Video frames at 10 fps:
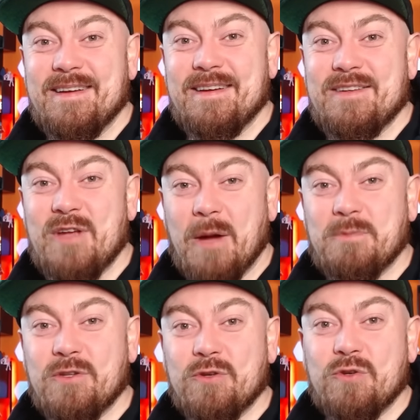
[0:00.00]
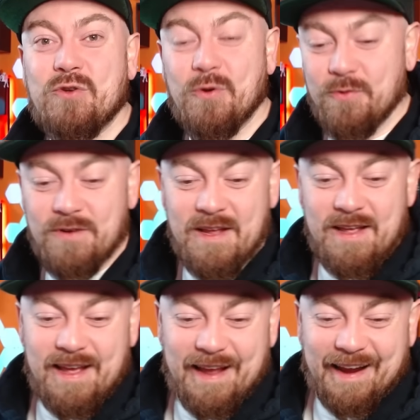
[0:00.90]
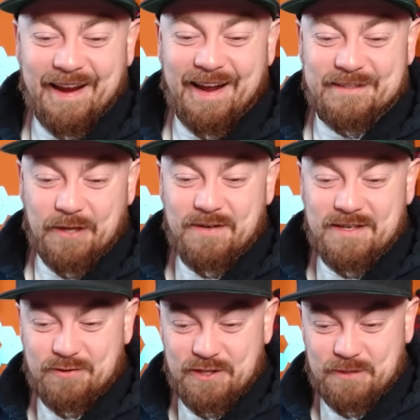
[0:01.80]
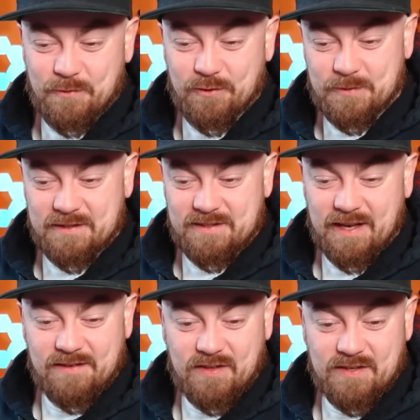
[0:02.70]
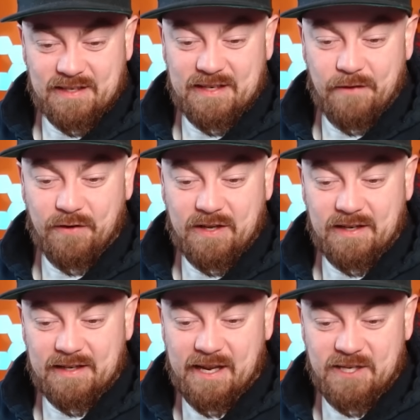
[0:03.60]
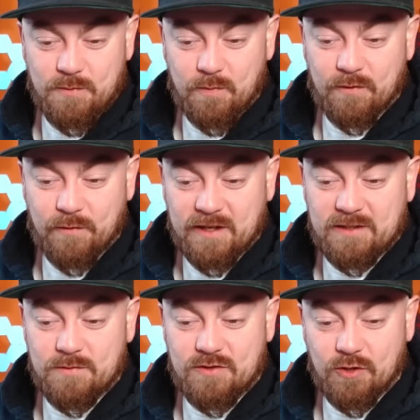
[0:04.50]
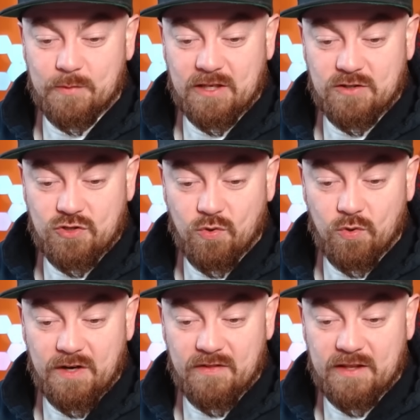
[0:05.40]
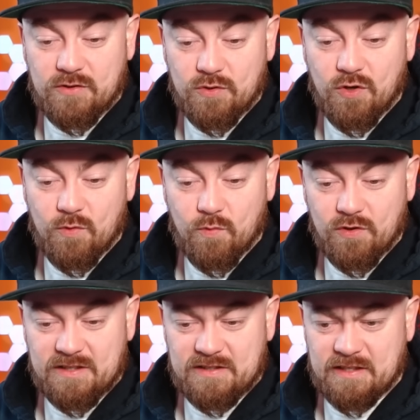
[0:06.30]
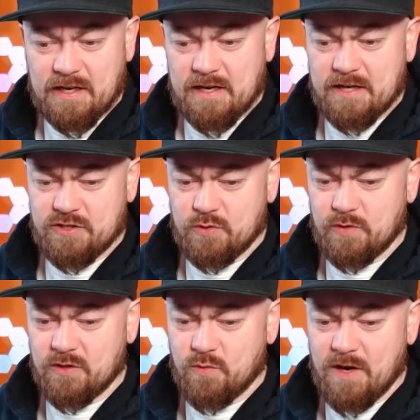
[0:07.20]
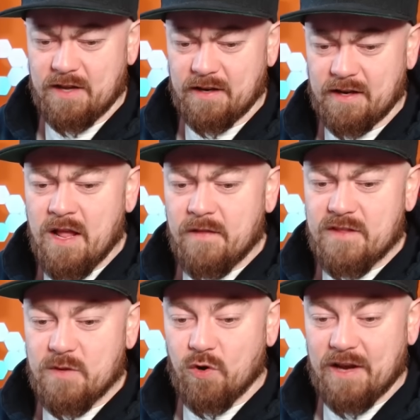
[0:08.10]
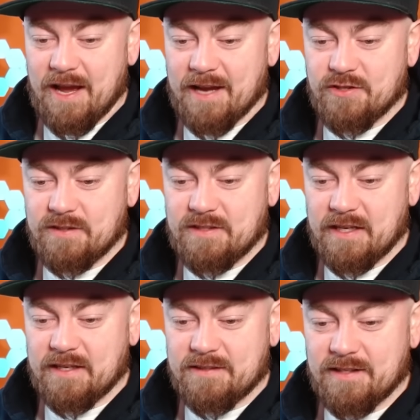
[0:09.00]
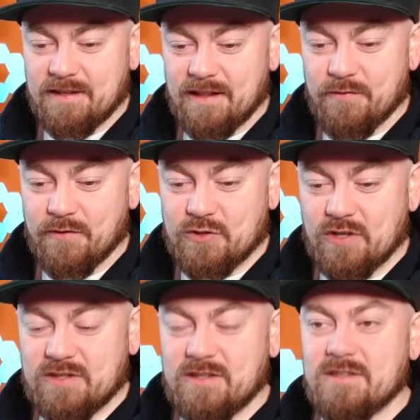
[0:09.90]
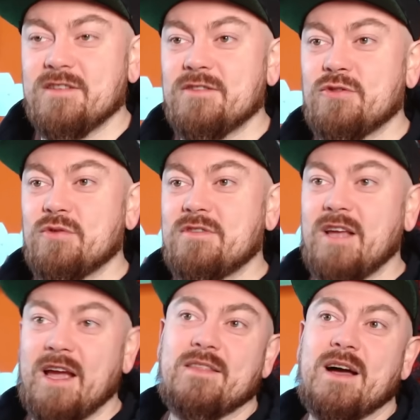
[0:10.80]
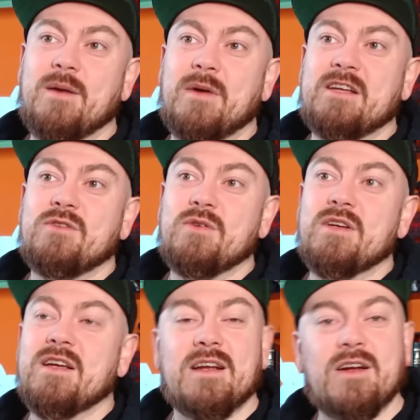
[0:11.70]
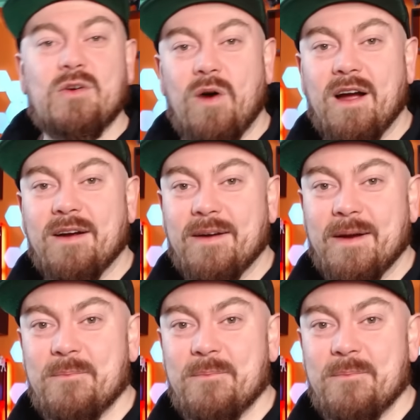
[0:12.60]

You absolute ghoul. A Downing Street spokesman said that significant engagement with victims groups had shown they do not want to see a national inquiry. They want action taken to deliver justice, and you get that by doing an inquiry.